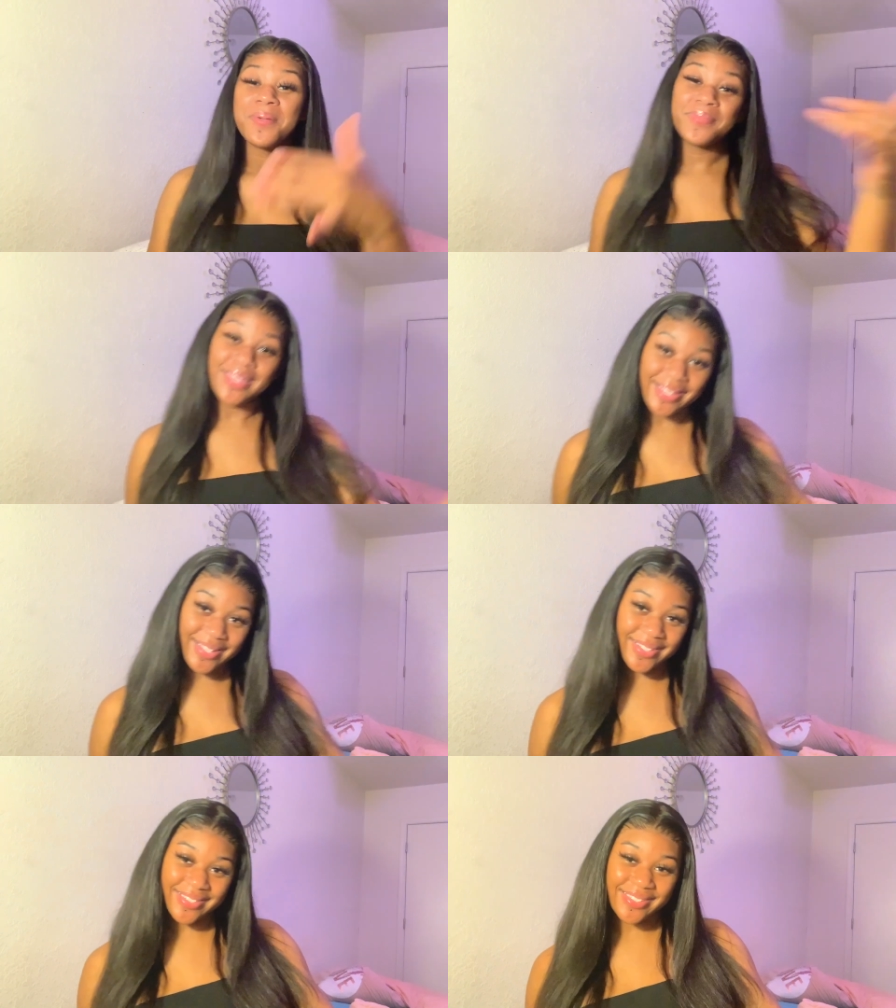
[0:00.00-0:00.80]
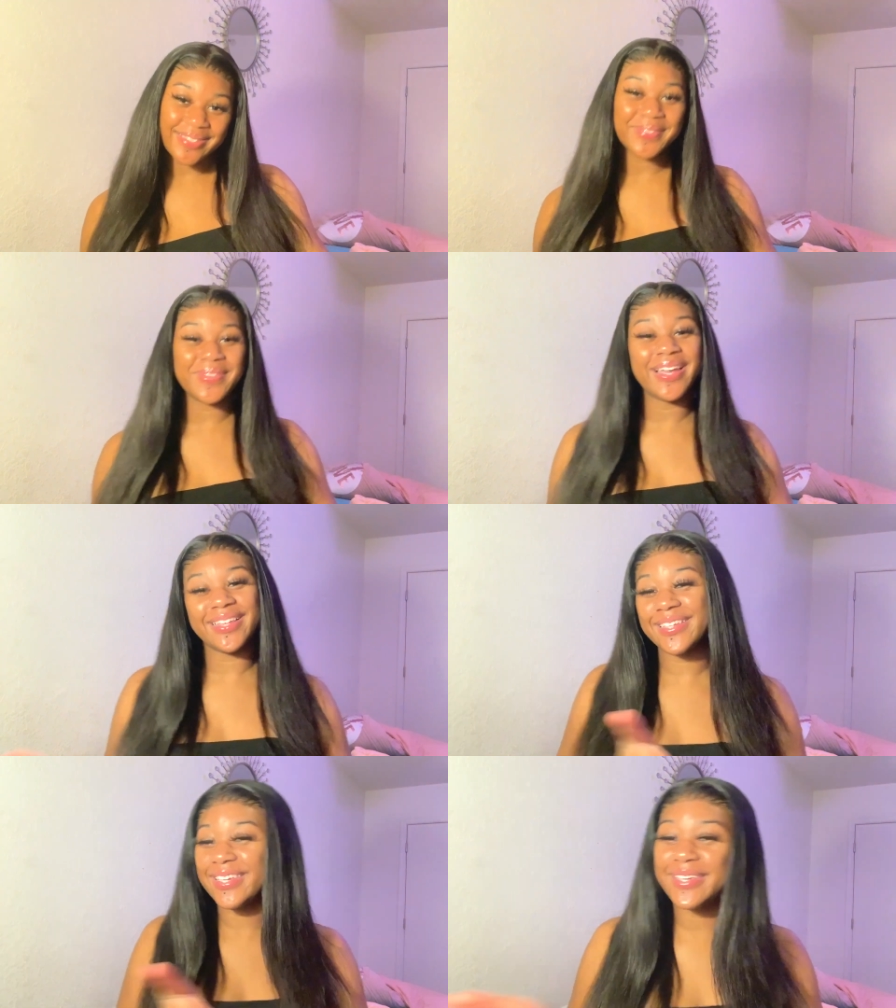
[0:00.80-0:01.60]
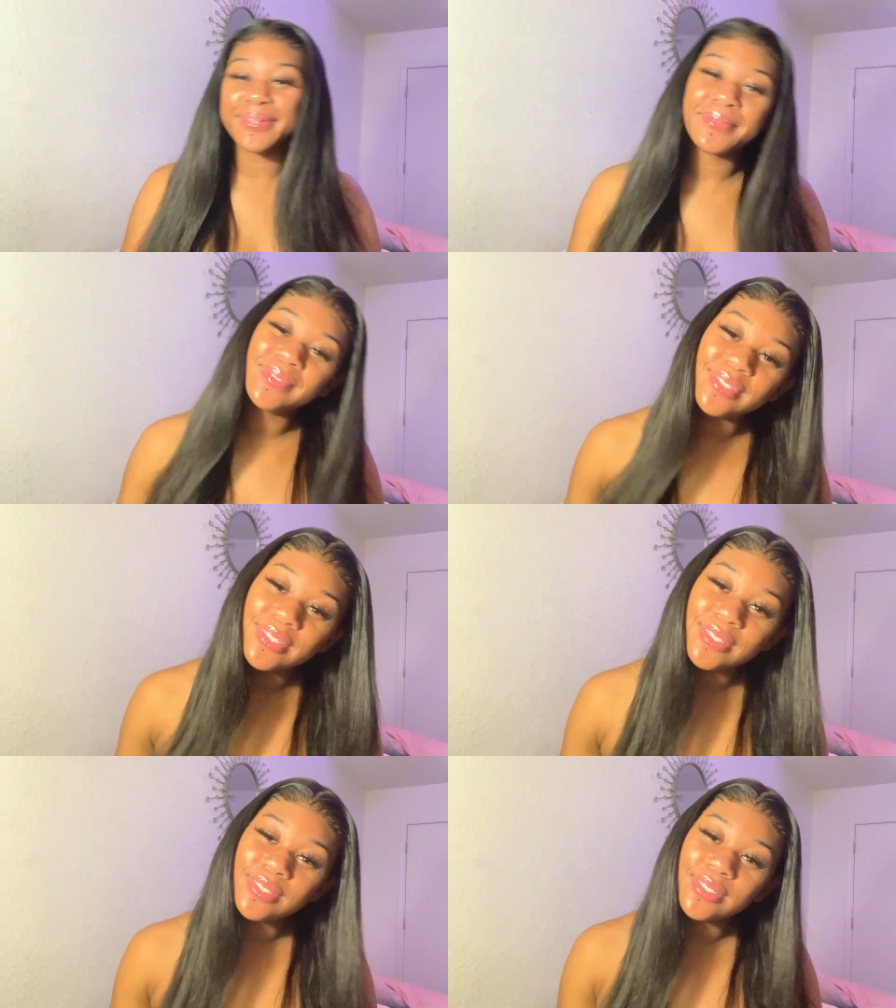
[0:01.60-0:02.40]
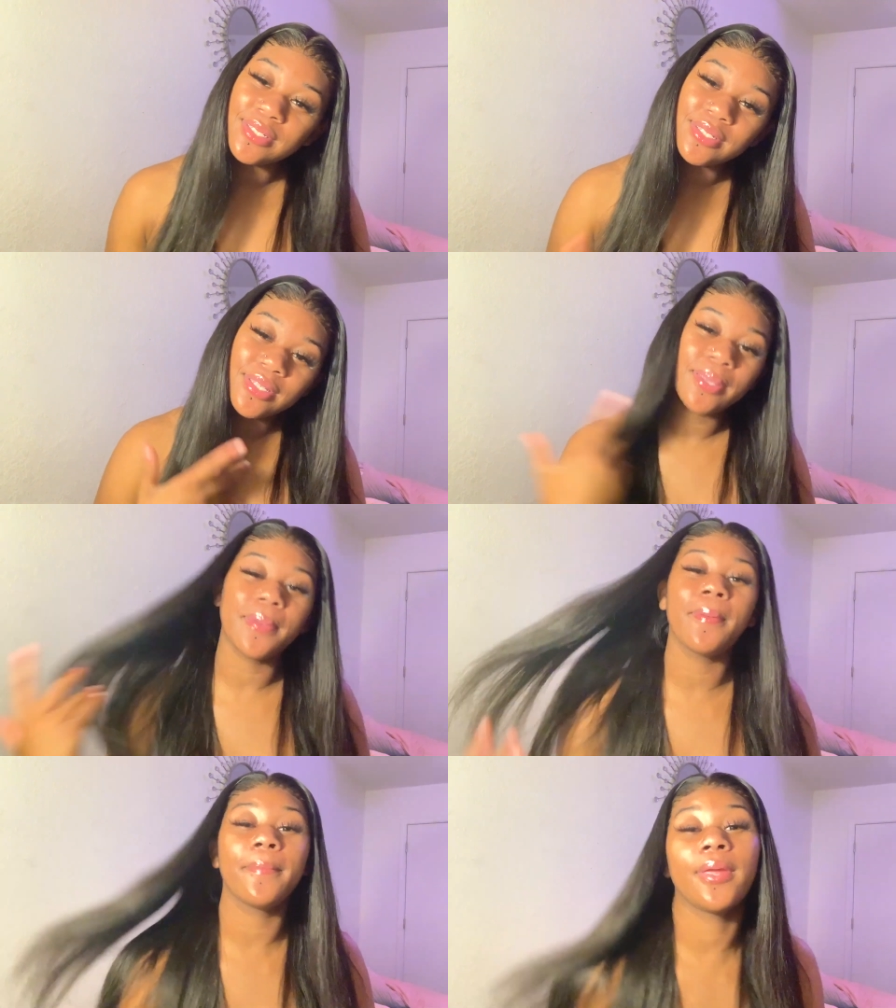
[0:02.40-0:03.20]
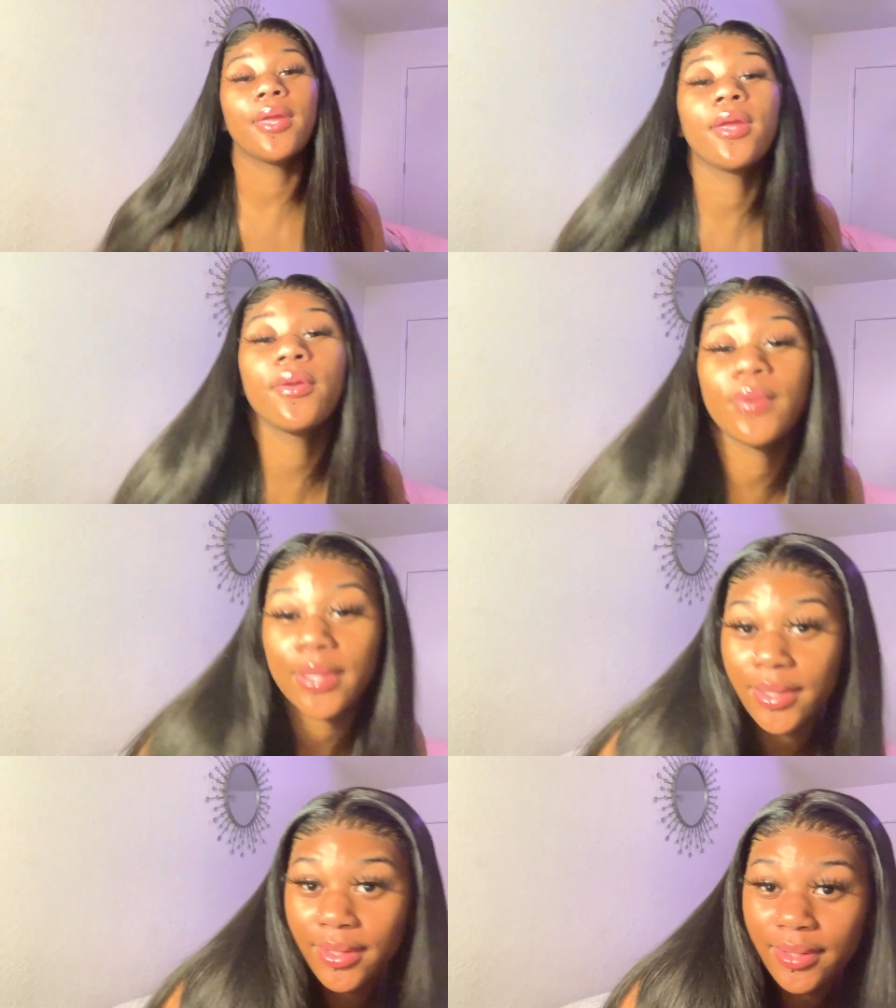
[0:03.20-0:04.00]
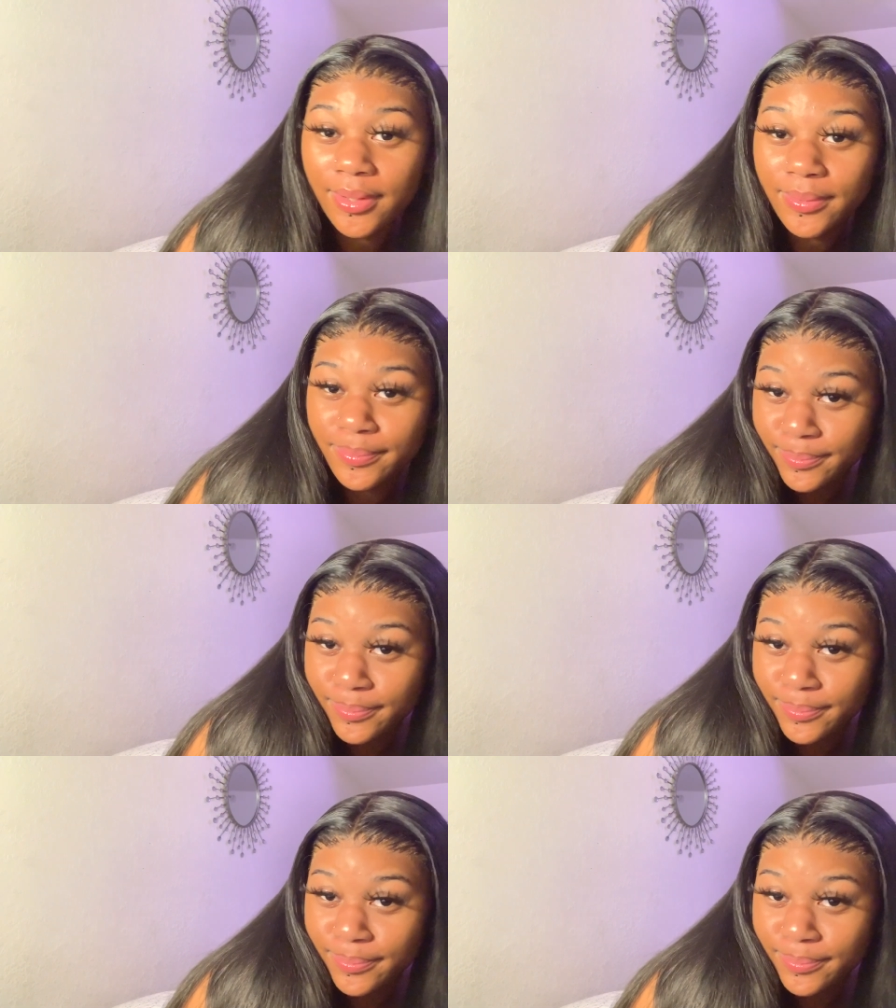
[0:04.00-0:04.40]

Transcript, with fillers: because we got look cute. You